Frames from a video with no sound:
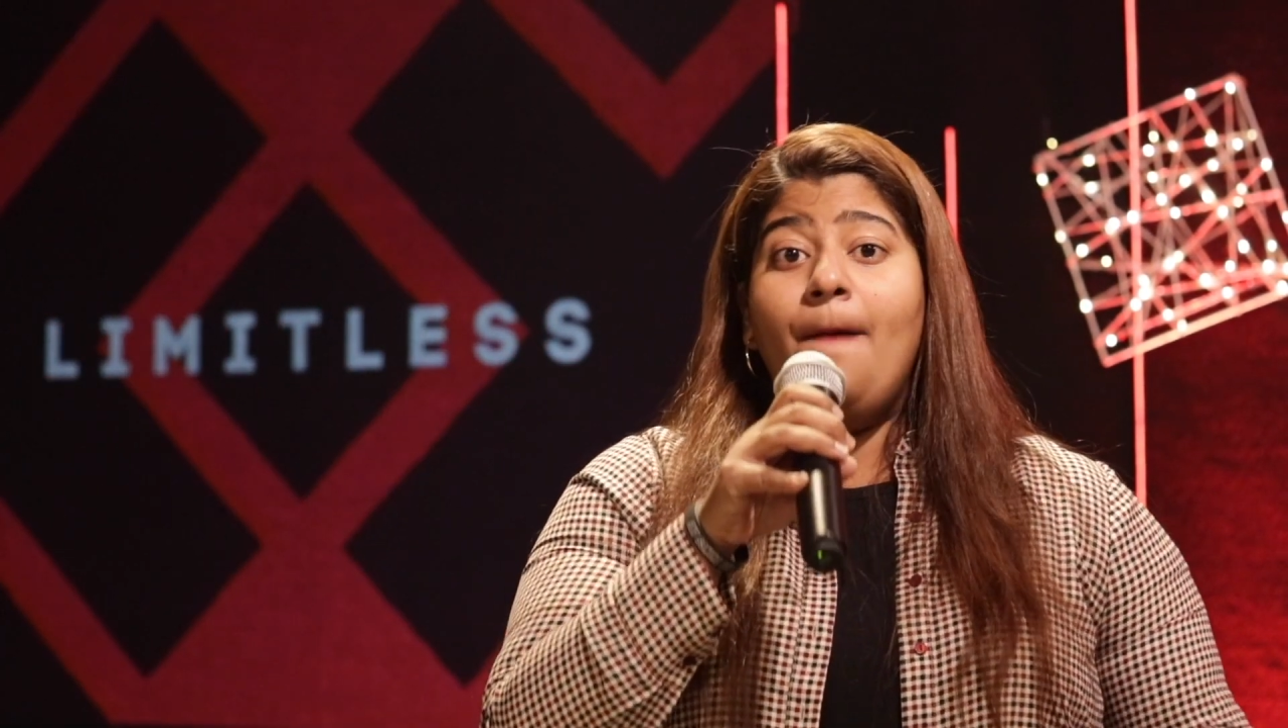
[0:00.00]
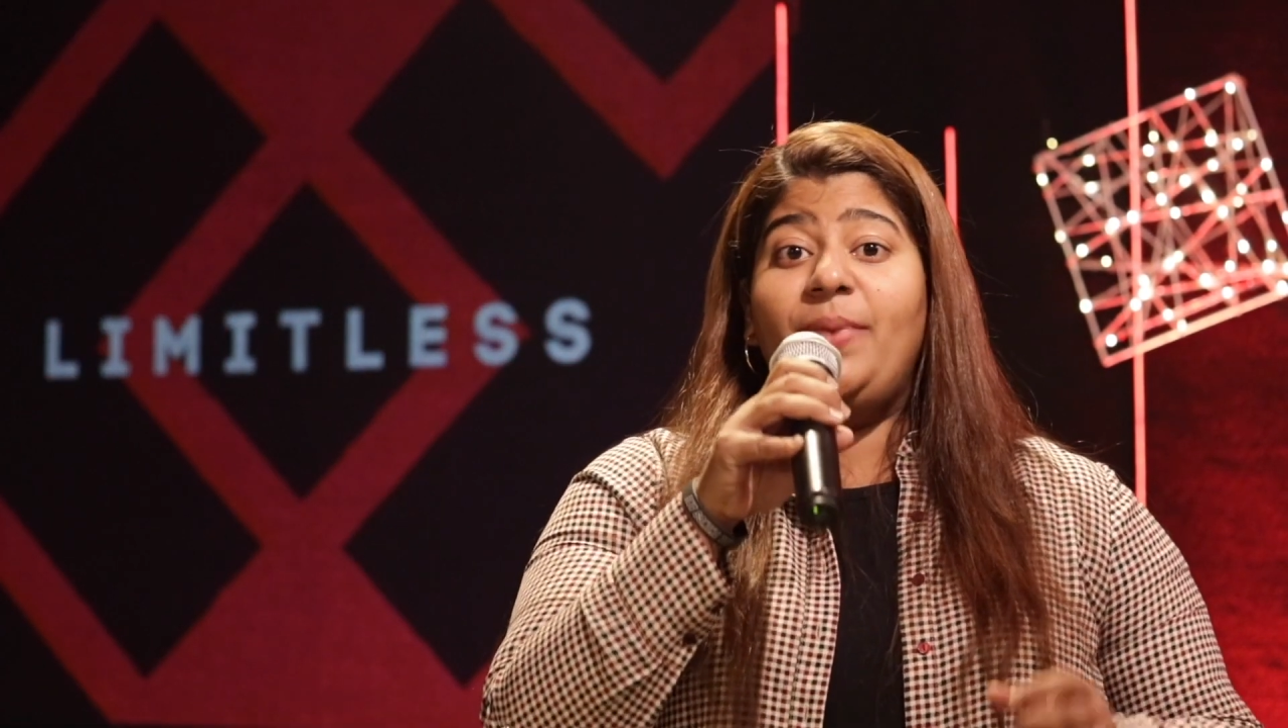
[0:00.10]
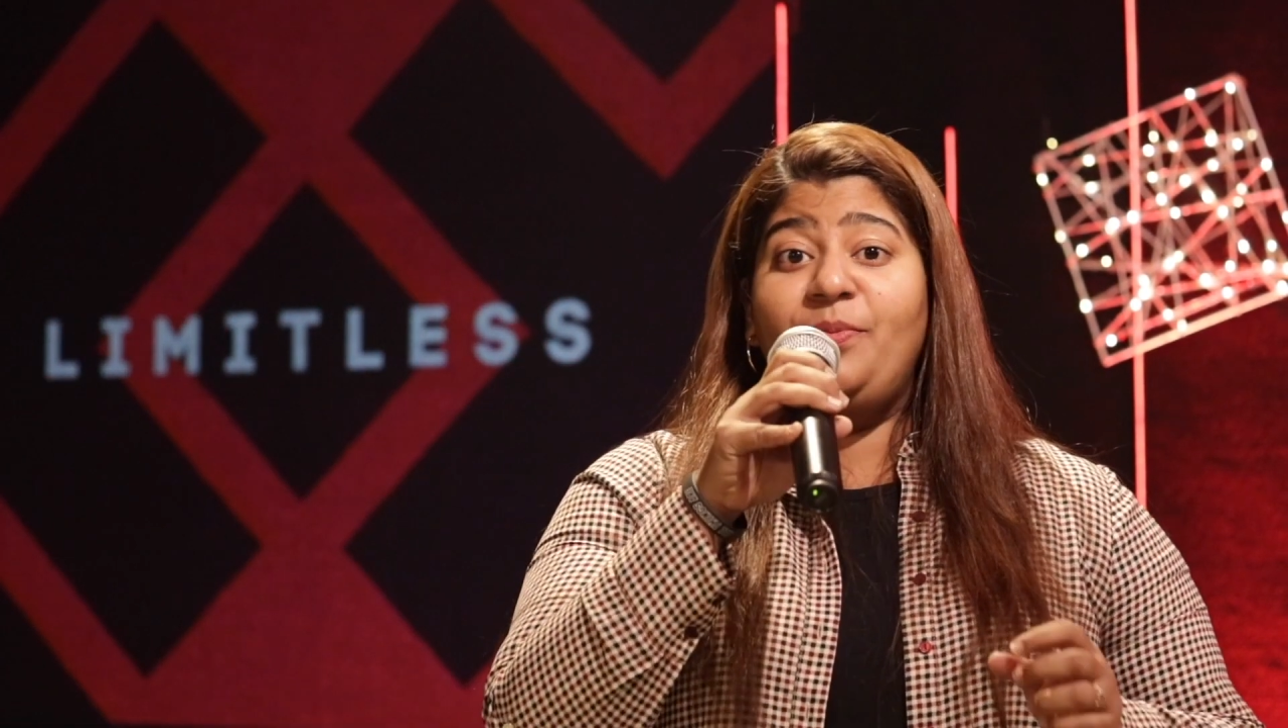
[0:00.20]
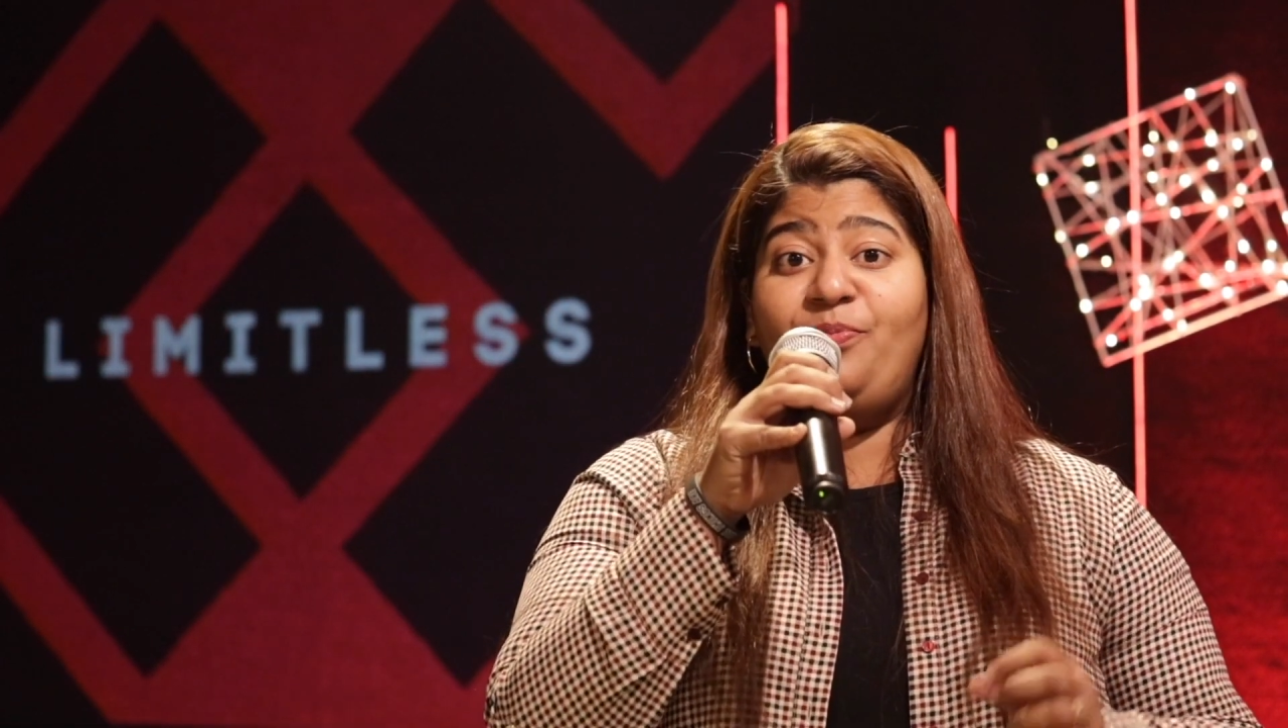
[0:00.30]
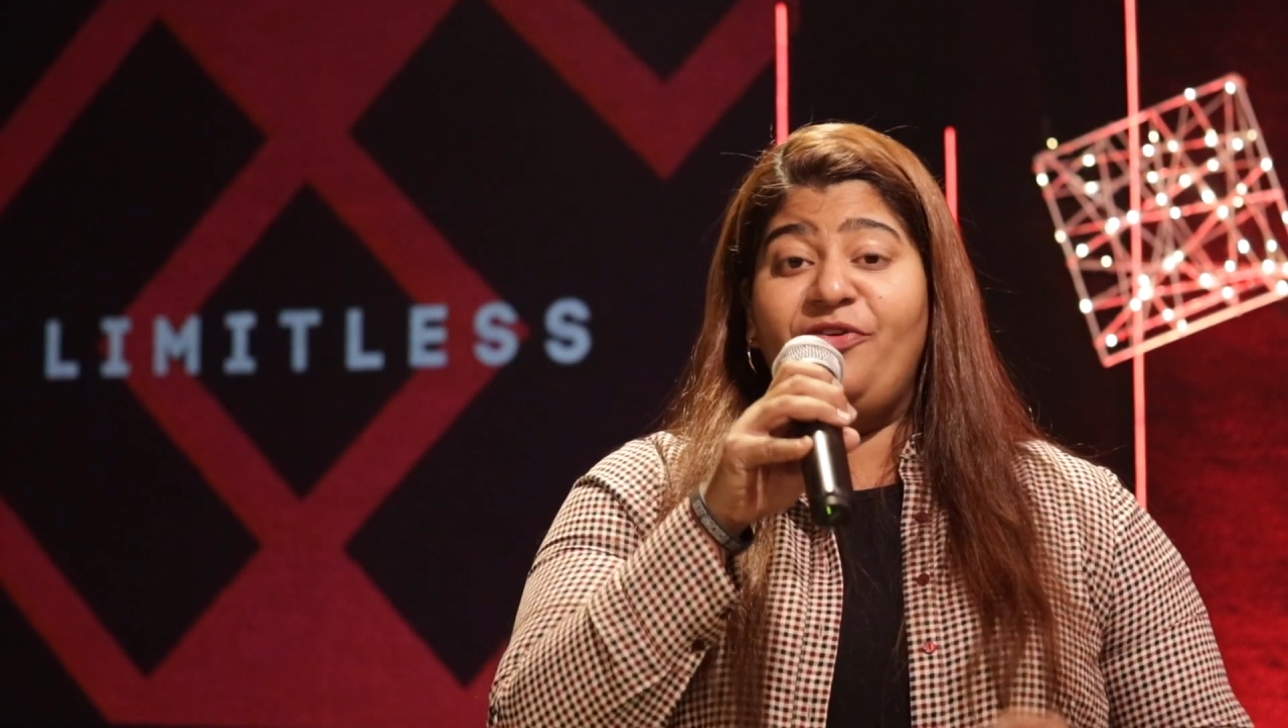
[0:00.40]

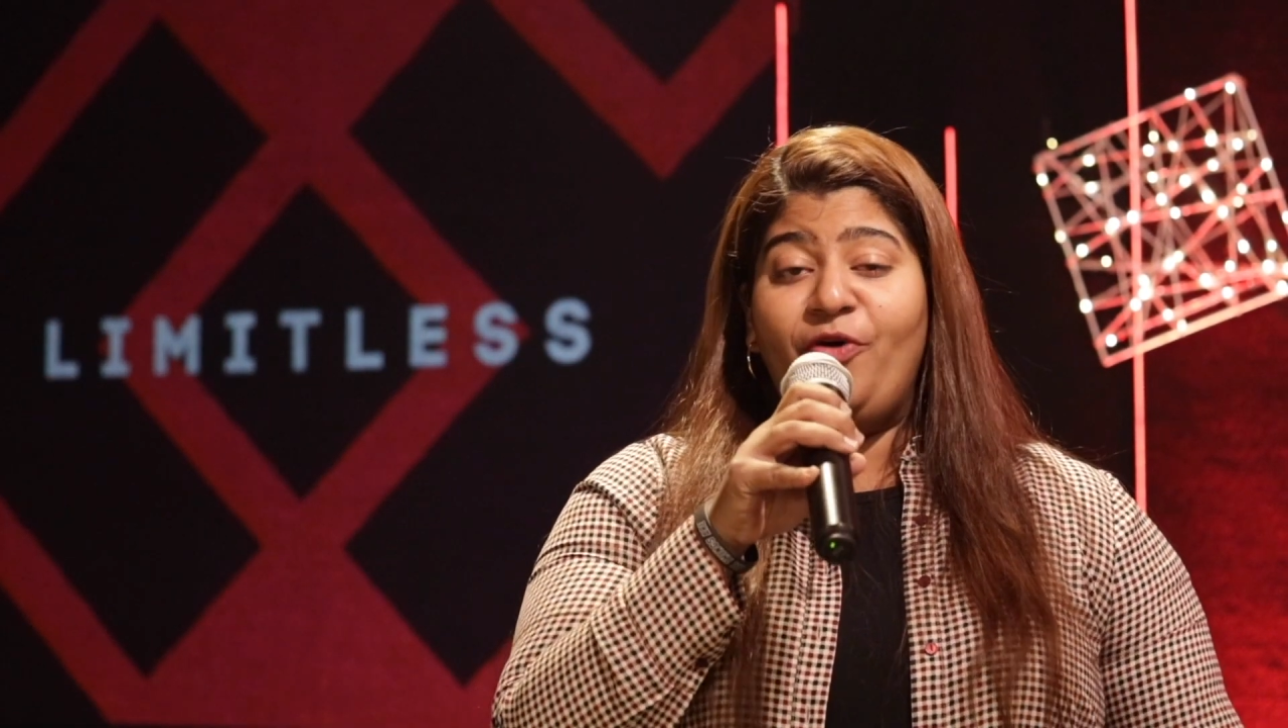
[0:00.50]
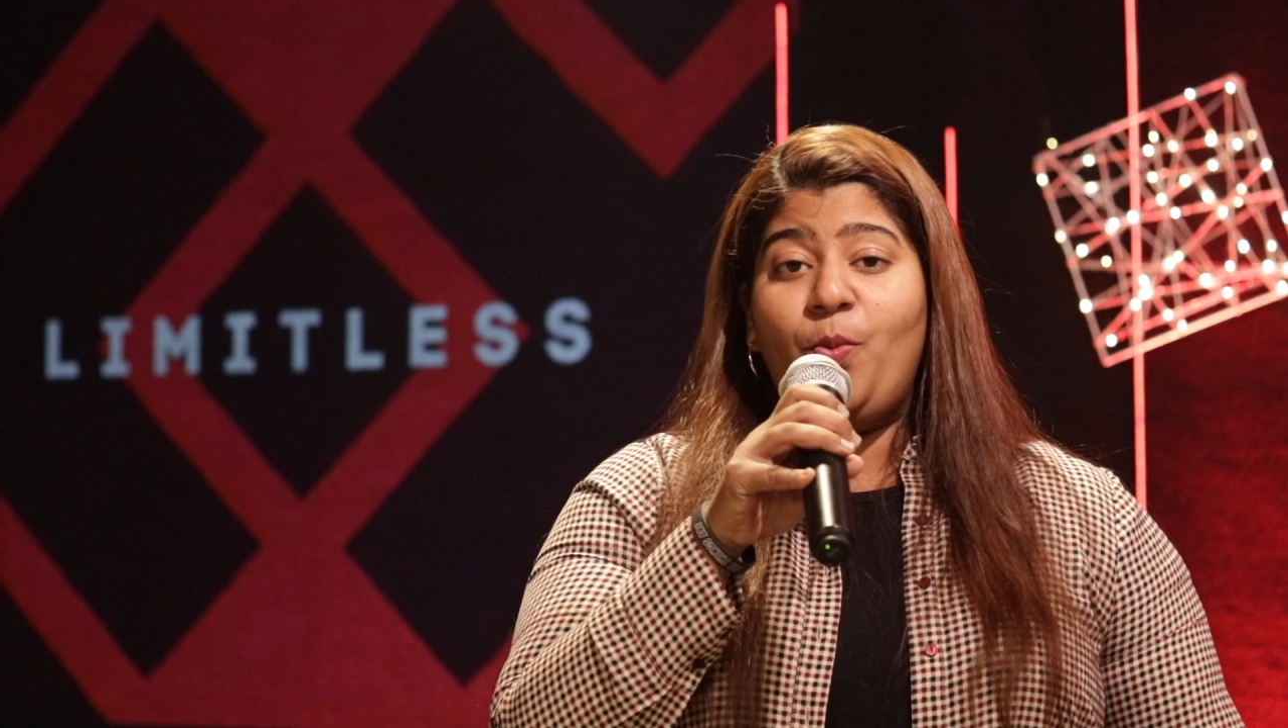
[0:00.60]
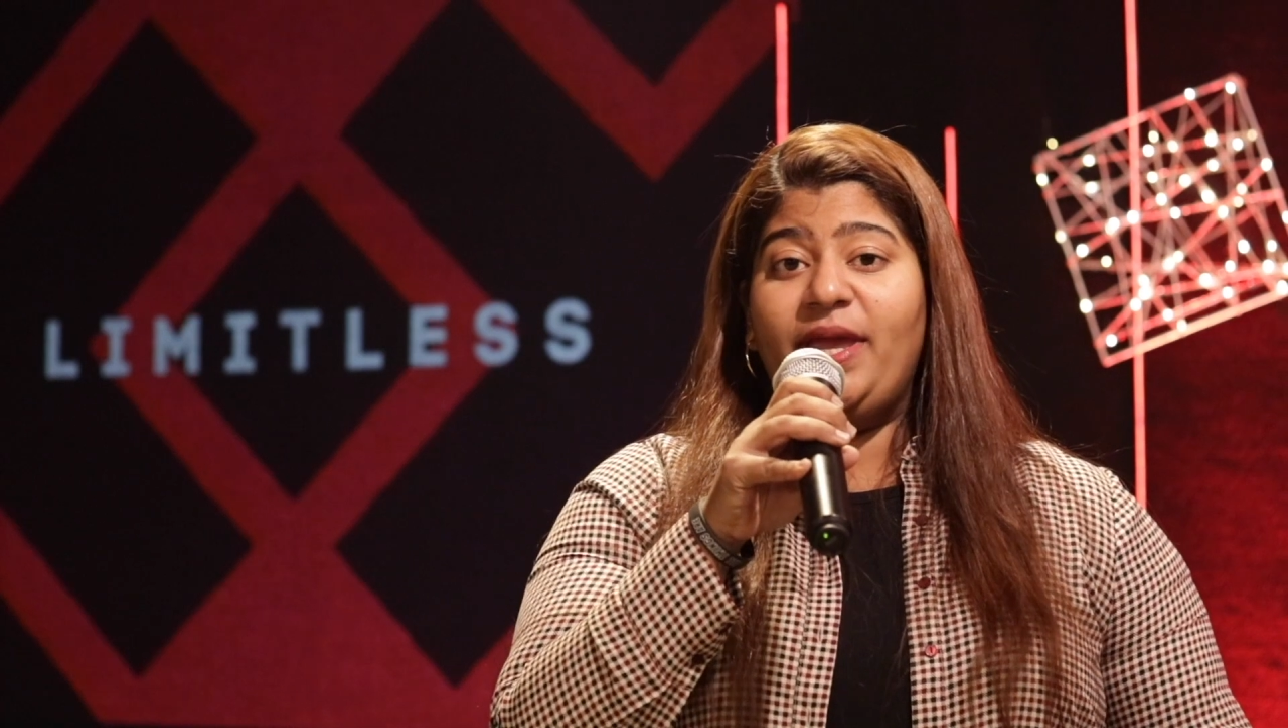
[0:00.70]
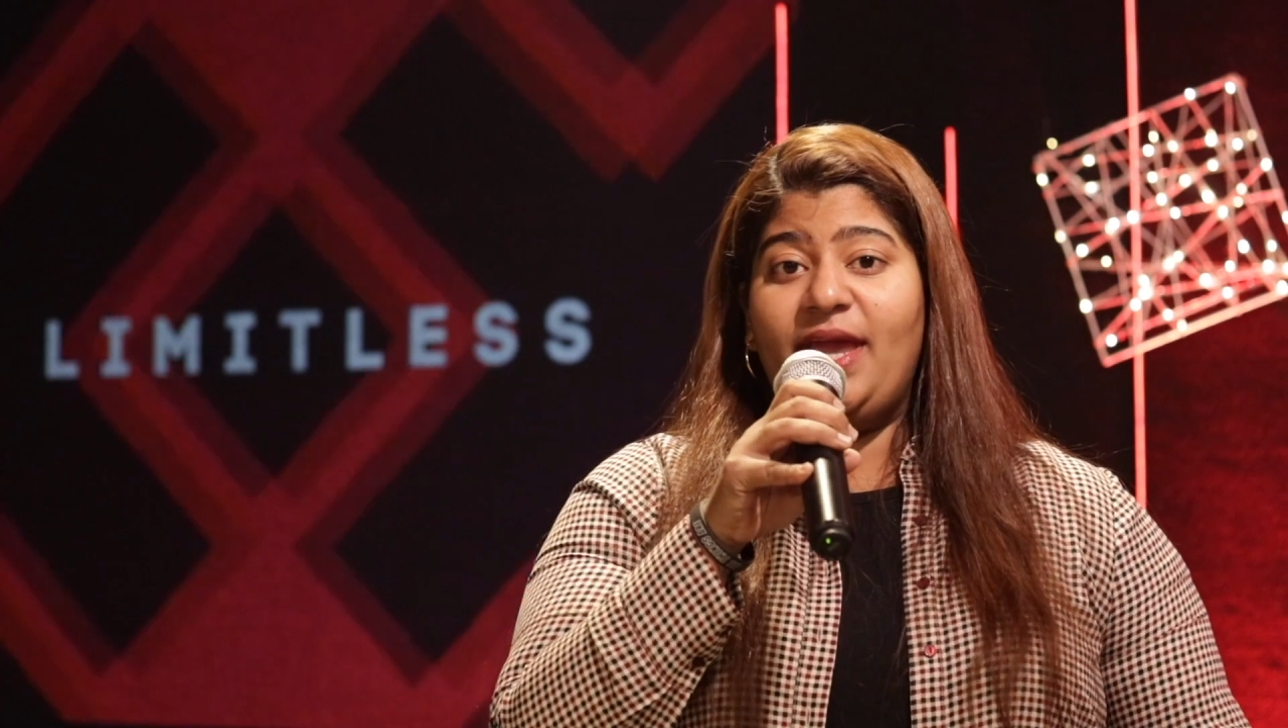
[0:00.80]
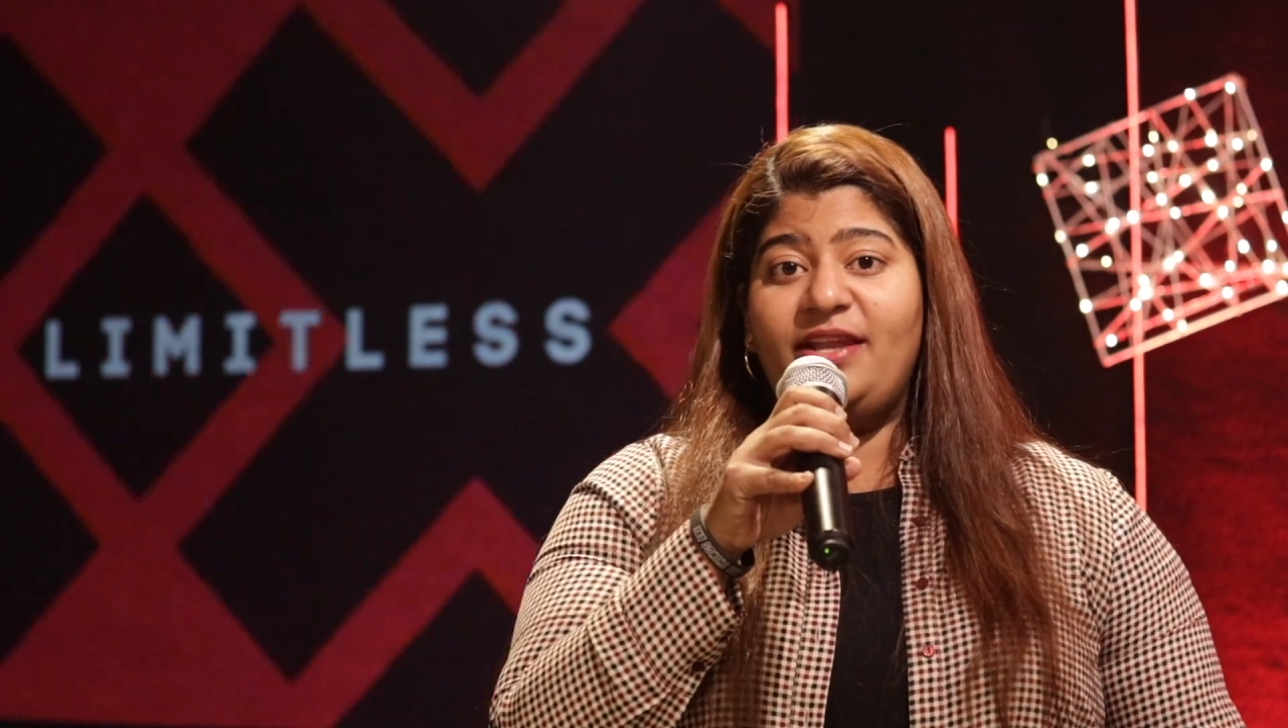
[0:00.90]
But before
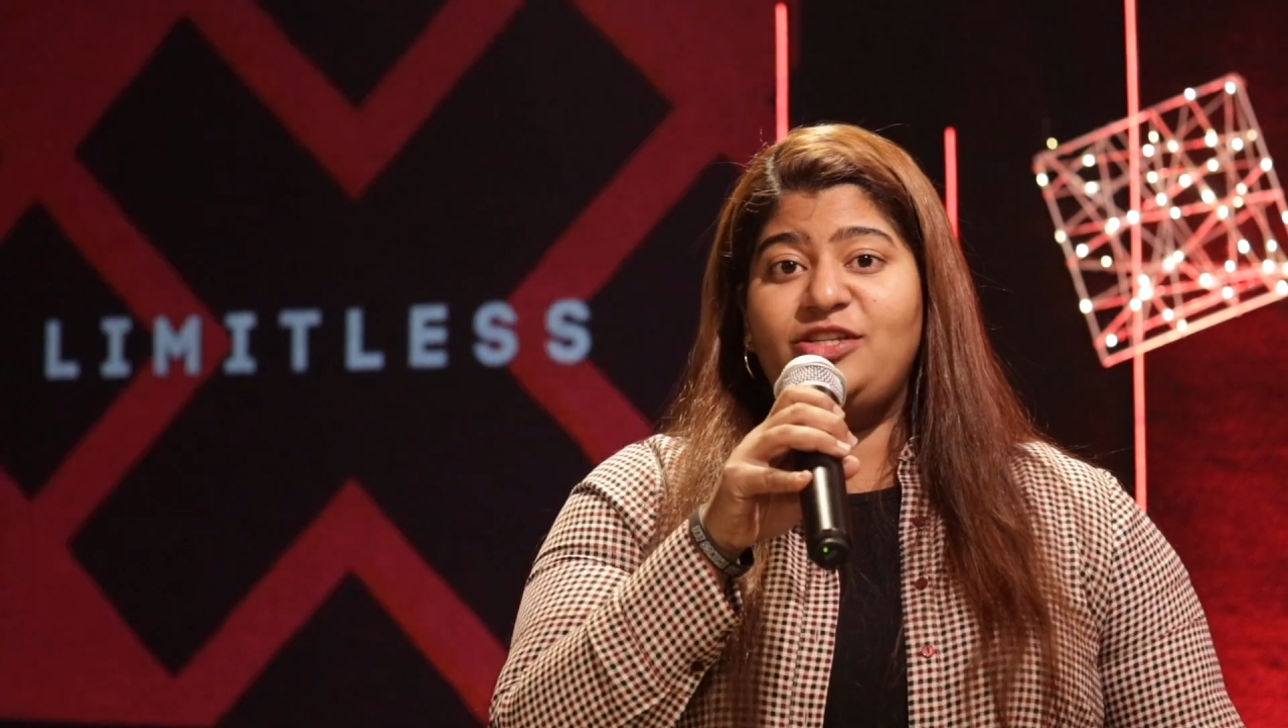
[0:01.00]
we get